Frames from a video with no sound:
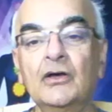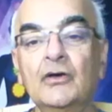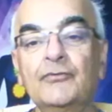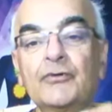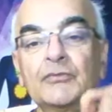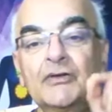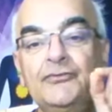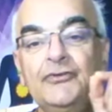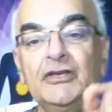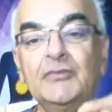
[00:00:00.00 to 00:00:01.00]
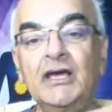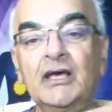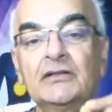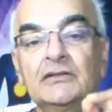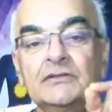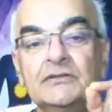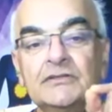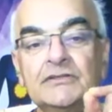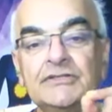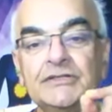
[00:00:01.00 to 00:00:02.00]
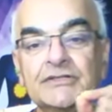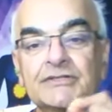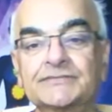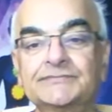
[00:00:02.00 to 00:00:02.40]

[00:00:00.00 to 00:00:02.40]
from the female genes.